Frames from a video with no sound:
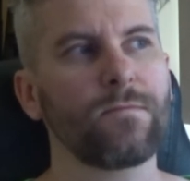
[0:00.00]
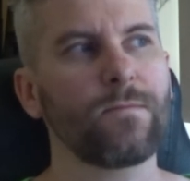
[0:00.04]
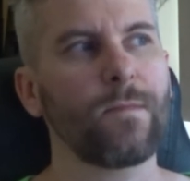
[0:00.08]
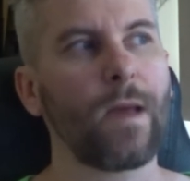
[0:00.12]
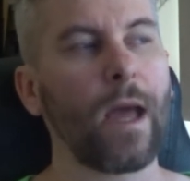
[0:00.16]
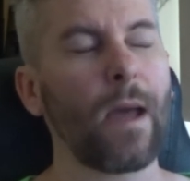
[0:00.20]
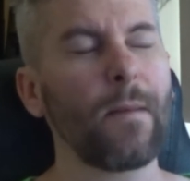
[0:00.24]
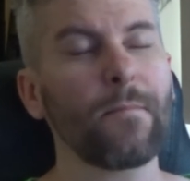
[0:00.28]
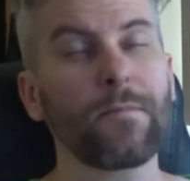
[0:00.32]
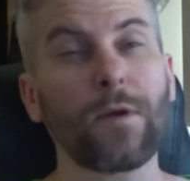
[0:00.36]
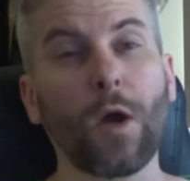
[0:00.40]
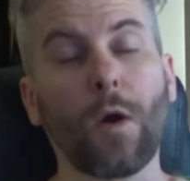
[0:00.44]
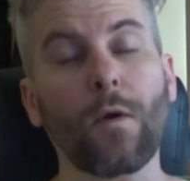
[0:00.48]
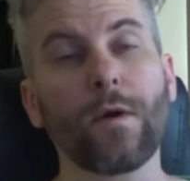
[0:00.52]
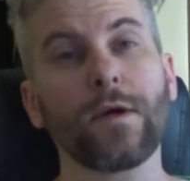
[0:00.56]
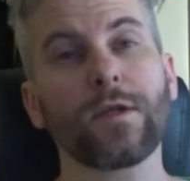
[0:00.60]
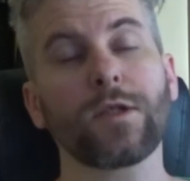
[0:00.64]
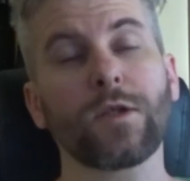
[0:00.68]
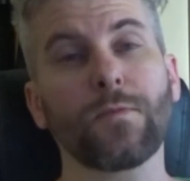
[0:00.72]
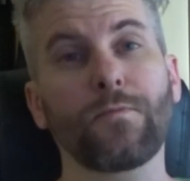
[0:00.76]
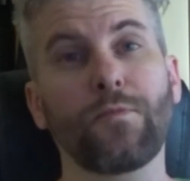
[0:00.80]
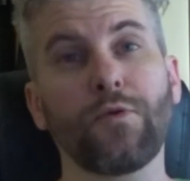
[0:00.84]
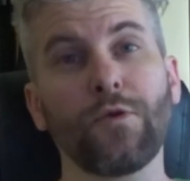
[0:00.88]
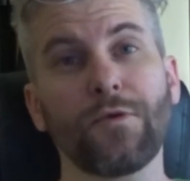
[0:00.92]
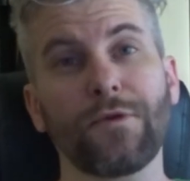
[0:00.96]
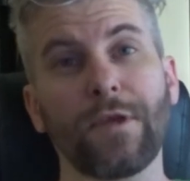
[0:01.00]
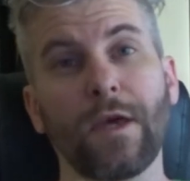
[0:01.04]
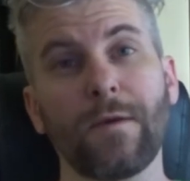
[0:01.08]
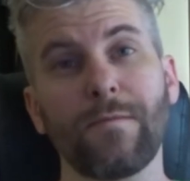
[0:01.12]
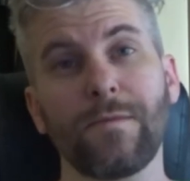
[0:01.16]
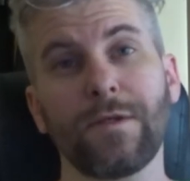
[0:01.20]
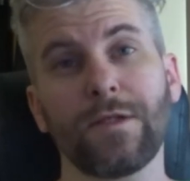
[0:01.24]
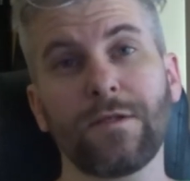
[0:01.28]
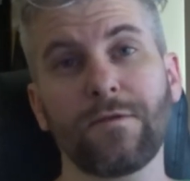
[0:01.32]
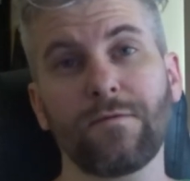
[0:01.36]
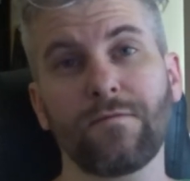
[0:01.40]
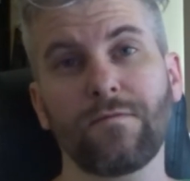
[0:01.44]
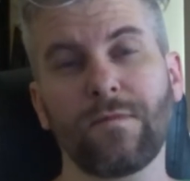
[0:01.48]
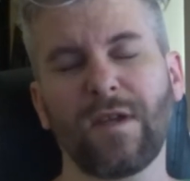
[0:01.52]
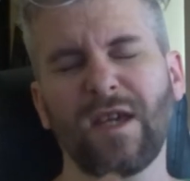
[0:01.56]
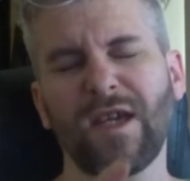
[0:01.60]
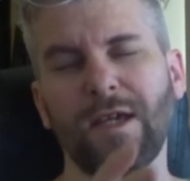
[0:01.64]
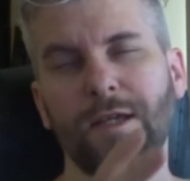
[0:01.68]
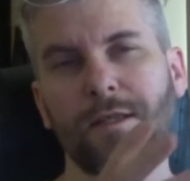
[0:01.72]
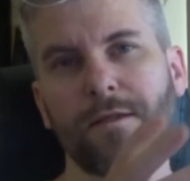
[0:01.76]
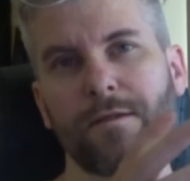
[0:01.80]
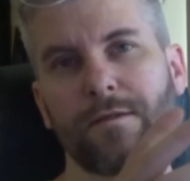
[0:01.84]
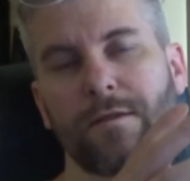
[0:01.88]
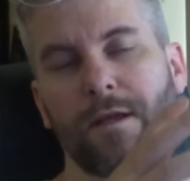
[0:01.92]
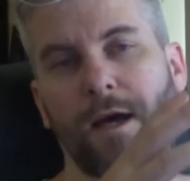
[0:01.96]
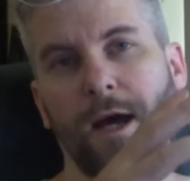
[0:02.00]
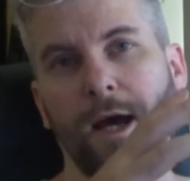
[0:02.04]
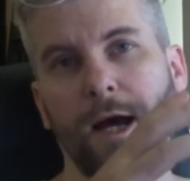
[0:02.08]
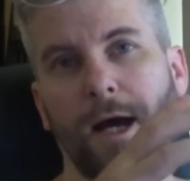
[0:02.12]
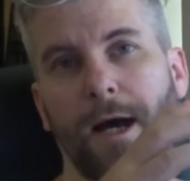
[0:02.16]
am going to put them in